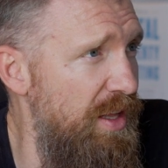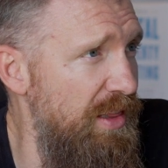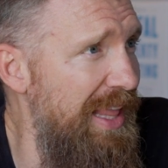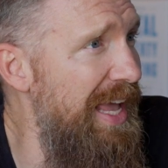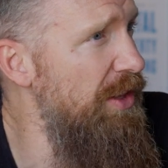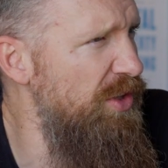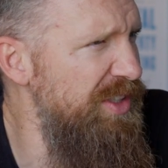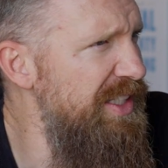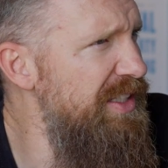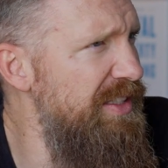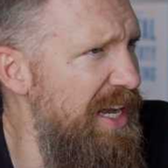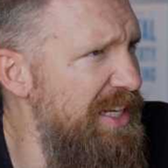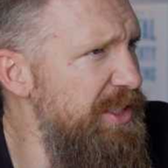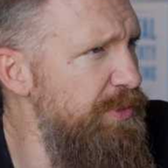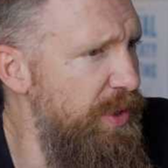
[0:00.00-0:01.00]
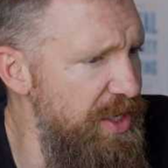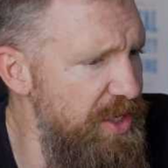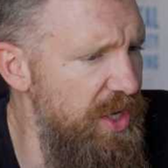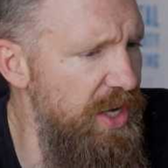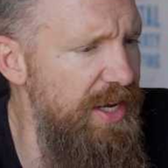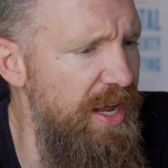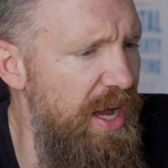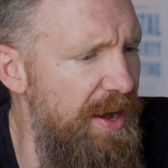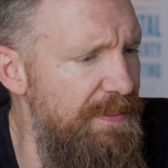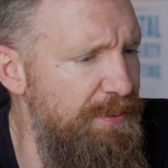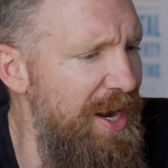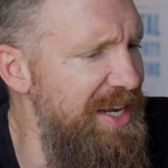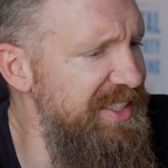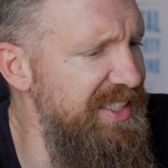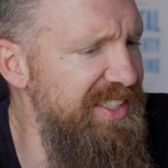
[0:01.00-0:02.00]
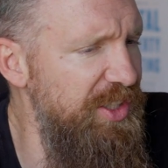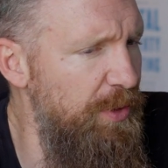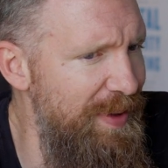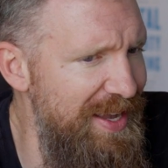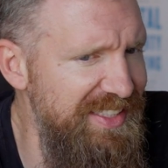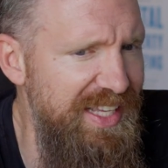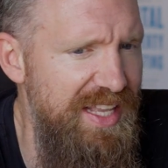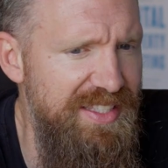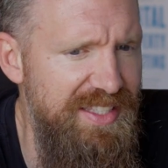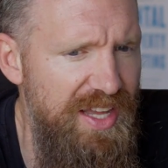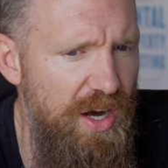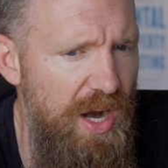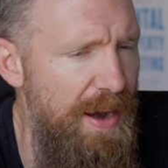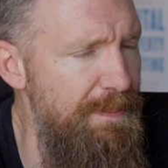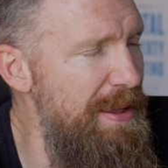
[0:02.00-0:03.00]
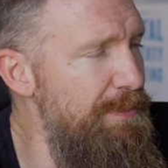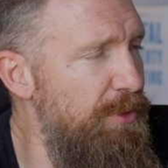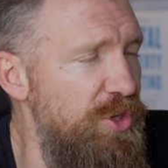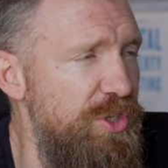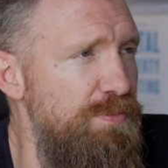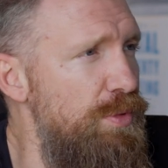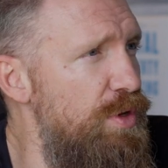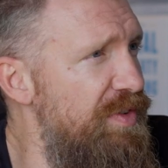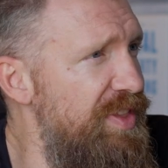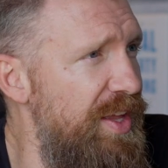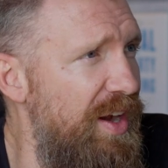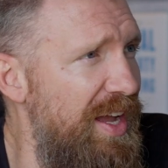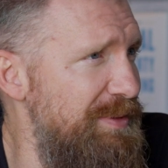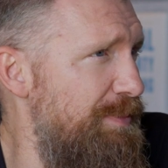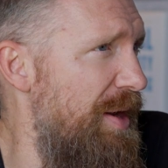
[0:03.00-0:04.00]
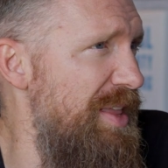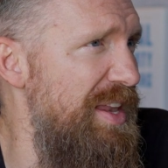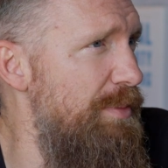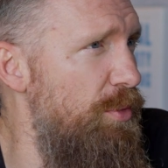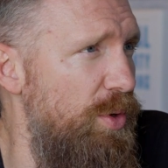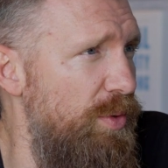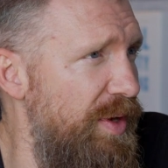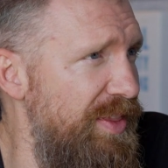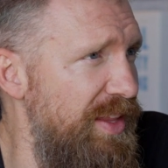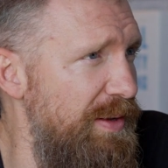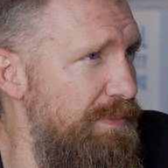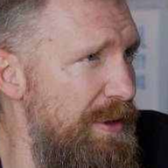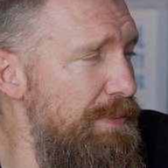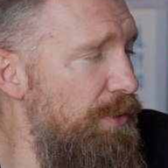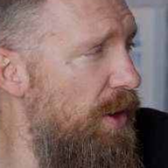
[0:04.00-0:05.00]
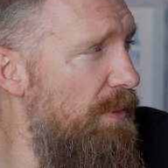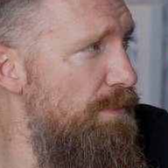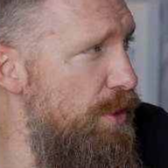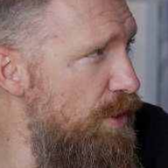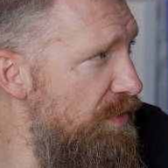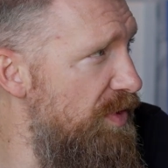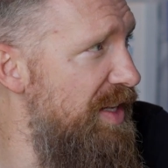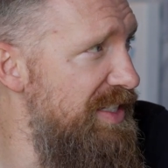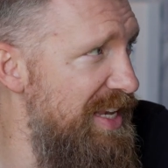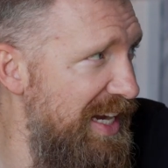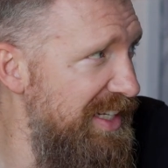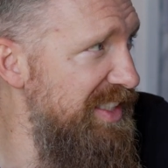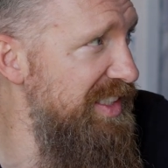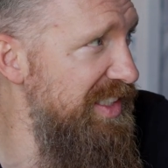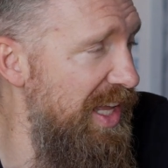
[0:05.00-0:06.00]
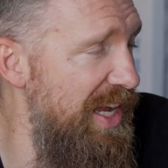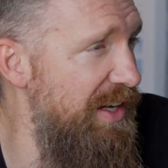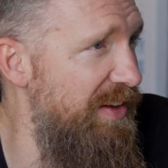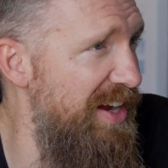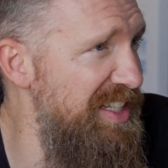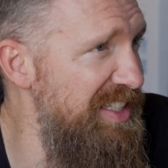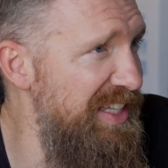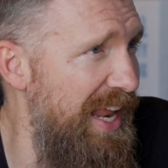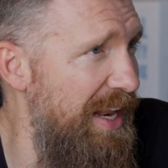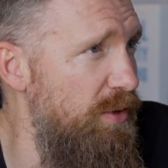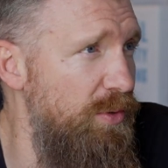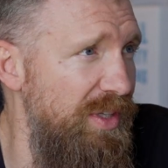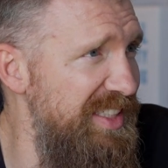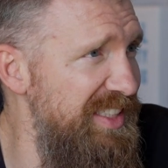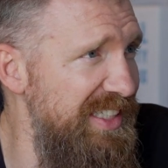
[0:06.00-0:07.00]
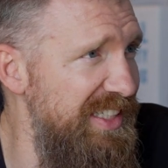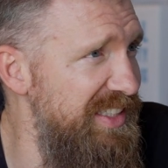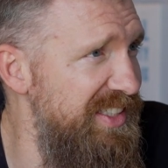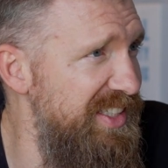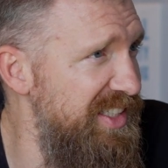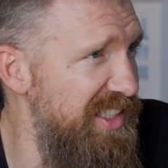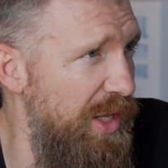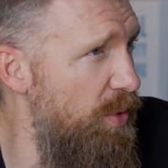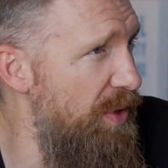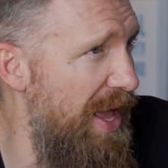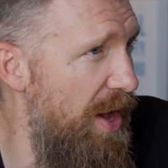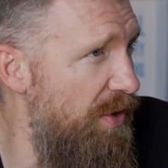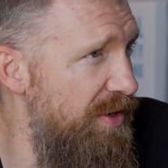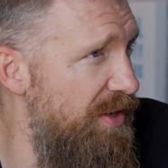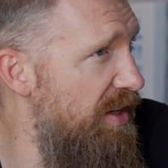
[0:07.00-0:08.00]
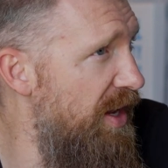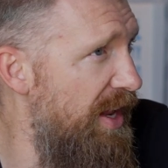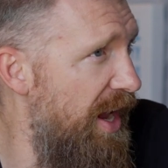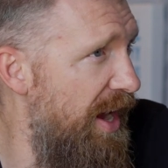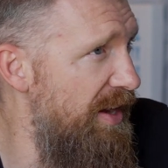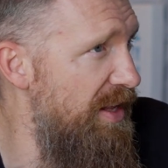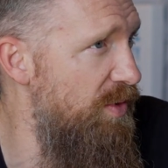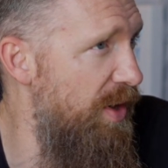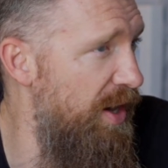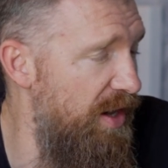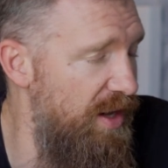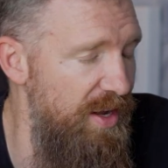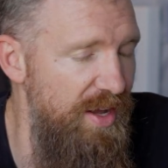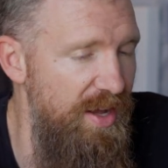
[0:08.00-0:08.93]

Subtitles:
Landlords in Texas are really good. Prices still make sense there. People are just moving there. That's probably the number one thing. People are moving to Texas like crazy. And I don't really see a slowdown anywhere.